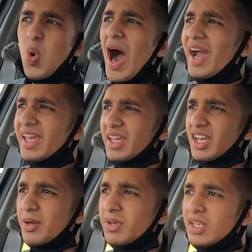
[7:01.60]

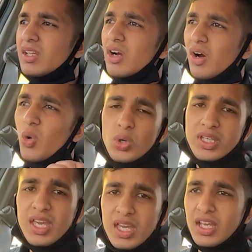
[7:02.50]
Why? I mean,
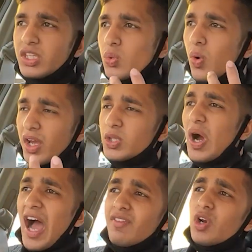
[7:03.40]
okay,
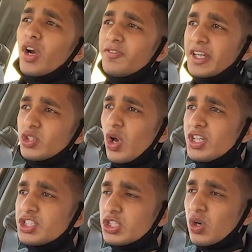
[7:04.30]
you have a lot of
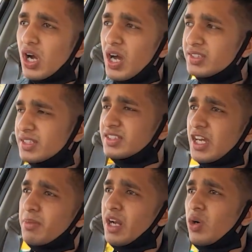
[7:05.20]
technology in your cars this
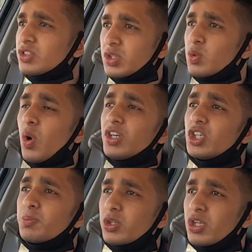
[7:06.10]
time around, so you
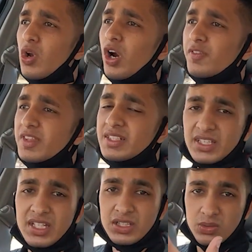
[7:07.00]
wanted to put a lot of
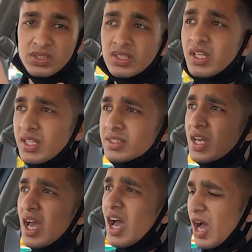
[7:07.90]
things into screens,